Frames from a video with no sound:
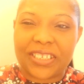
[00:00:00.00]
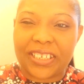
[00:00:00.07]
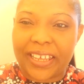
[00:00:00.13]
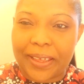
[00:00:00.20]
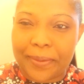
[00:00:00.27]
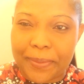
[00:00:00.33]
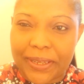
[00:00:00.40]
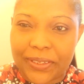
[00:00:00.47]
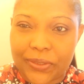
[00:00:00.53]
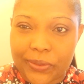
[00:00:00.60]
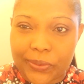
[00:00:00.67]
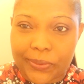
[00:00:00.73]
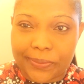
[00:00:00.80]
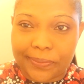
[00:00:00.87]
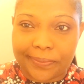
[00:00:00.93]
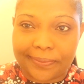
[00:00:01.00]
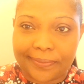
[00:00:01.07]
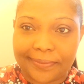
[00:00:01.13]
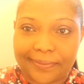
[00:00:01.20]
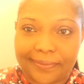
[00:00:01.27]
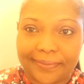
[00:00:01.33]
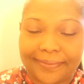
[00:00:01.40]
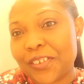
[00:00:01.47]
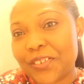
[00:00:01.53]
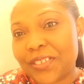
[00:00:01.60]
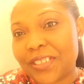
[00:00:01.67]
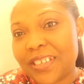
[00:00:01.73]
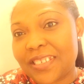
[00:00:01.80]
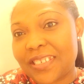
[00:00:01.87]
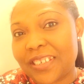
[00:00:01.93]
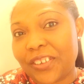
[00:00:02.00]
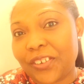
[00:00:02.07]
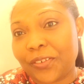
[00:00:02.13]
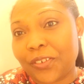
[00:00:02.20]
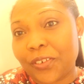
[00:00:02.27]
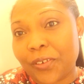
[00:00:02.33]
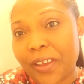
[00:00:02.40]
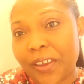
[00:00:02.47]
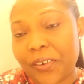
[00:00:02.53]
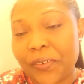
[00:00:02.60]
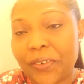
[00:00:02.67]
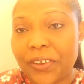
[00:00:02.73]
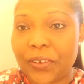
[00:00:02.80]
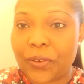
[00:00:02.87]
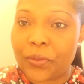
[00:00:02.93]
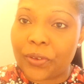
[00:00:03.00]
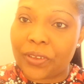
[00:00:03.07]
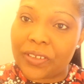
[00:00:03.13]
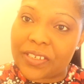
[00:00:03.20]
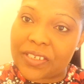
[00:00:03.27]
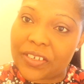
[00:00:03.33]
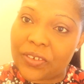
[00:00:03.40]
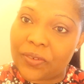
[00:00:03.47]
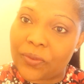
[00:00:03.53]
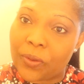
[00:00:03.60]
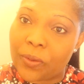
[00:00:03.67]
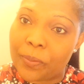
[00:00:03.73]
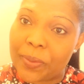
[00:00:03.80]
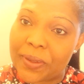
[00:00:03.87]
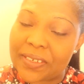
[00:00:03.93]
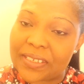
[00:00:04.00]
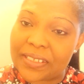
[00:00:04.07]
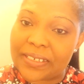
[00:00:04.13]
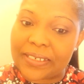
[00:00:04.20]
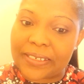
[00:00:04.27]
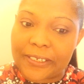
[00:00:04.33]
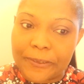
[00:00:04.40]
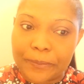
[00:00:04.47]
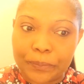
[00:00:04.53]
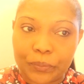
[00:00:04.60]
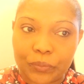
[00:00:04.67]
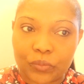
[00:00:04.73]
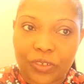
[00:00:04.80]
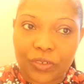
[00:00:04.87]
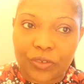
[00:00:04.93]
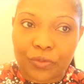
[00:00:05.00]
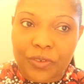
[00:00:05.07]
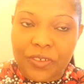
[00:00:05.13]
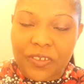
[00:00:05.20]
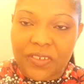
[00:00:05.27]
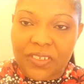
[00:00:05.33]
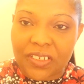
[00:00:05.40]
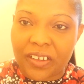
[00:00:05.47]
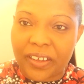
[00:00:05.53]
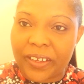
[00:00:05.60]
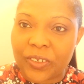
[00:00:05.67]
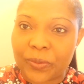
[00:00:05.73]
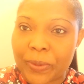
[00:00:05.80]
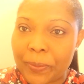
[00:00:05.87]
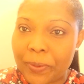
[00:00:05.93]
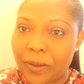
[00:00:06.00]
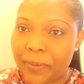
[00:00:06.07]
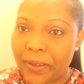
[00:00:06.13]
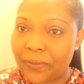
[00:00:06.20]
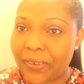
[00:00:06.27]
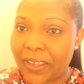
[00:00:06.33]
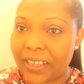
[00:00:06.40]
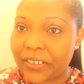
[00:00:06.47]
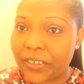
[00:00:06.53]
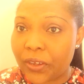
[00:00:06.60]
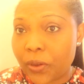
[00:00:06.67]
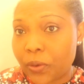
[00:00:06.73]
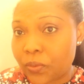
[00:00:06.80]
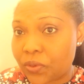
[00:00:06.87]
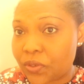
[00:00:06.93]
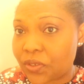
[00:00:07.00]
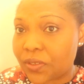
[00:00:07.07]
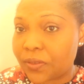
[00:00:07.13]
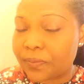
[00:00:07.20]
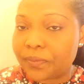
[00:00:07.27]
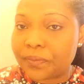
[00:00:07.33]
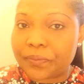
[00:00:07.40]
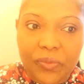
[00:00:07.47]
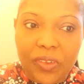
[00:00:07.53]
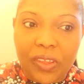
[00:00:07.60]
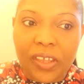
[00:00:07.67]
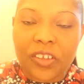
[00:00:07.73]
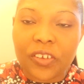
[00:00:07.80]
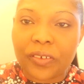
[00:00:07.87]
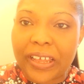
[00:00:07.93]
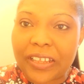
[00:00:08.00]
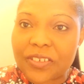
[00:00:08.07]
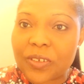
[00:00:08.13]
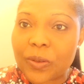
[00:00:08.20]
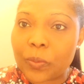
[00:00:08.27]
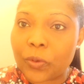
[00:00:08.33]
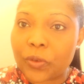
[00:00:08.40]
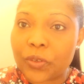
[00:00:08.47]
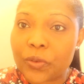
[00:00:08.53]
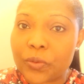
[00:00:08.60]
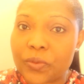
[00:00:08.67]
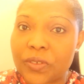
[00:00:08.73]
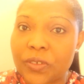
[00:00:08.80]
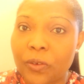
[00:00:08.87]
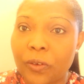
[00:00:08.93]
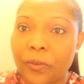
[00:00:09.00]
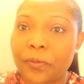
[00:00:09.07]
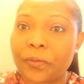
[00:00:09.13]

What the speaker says: to get a mentor, because let's say you've got a career, or let's say you've got a business. Once you started, you might probably have had a coach, and you had someone who sort